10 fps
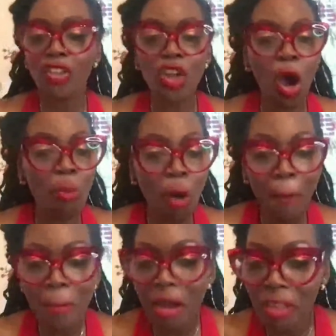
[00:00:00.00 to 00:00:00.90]
no
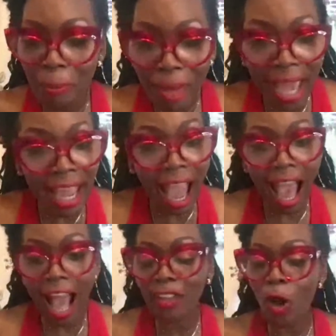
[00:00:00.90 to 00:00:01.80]
more Mother May
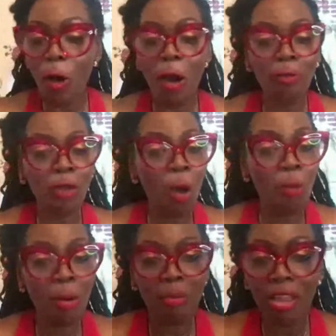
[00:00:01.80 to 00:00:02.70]
I, no
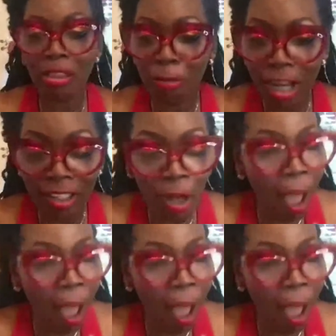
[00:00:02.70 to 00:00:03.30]
more Mother Red.